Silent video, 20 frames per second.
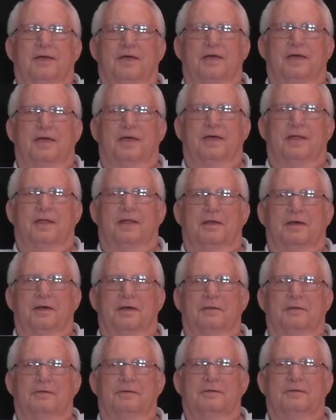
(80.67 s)
And
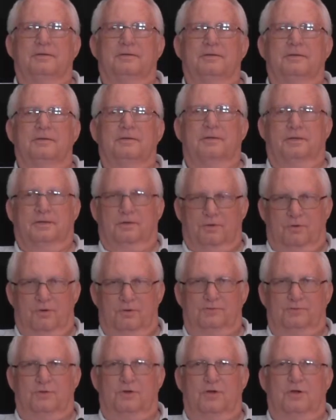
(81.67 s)
of
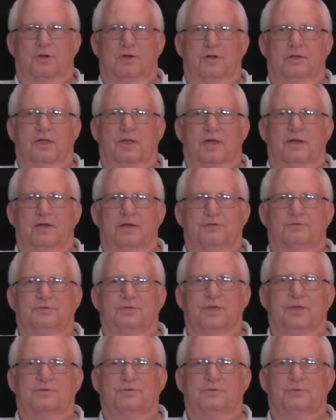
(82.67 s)
course the current carrier
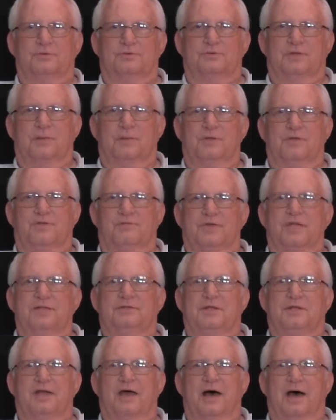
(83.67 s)
station was
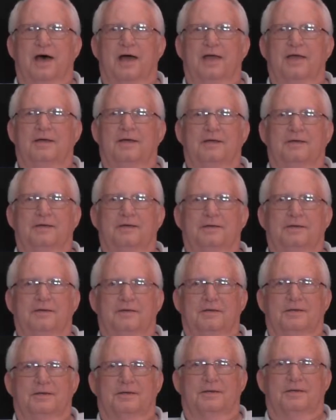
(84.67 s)
WVTI,
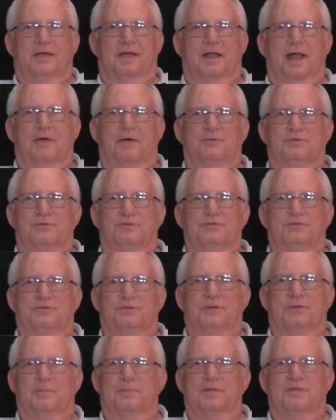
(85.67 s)
and I was
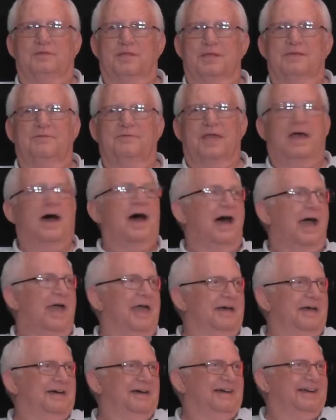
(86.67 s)
using WTVI.